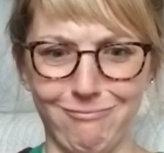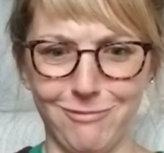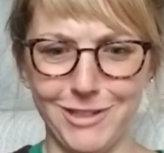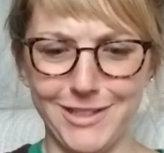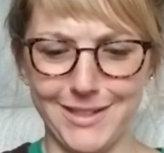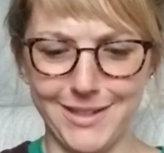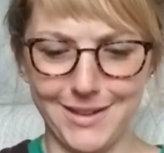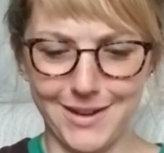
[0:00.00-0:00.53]

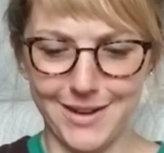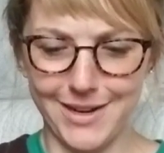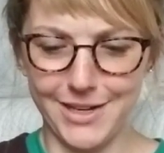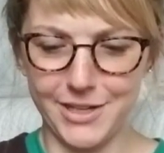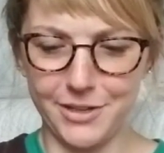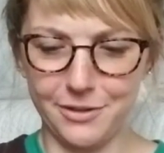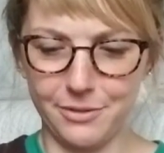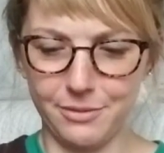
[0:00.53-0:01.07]
What did I
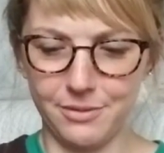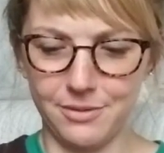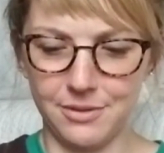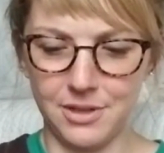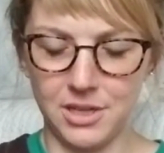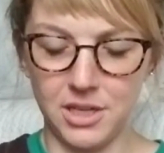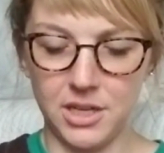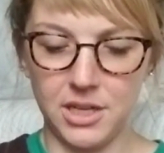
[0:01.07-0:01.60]
do?
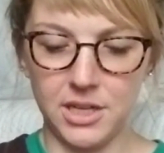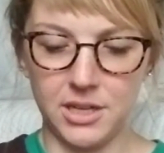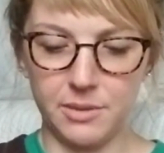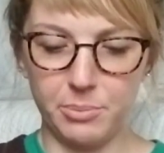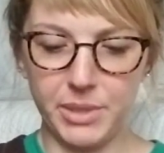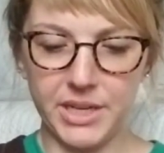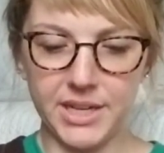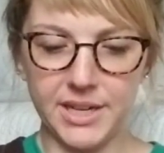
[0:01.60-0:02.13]

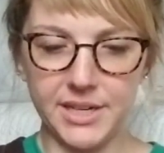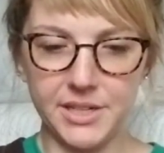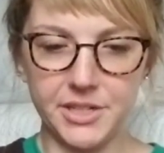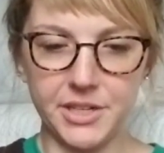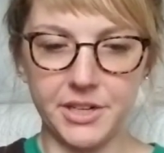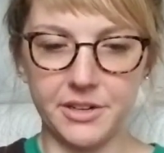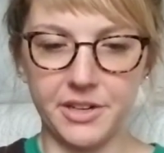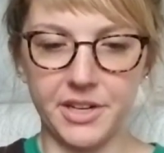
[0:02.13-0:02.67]
Be kind
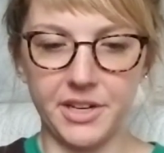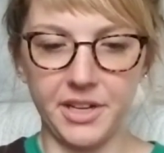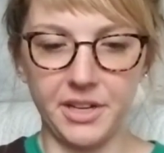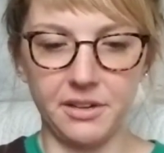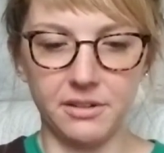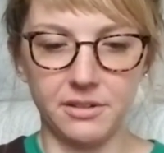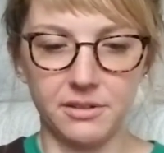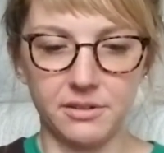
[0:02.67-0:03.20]
to your
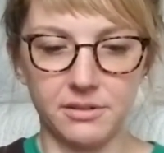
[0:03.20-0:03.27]
knitting.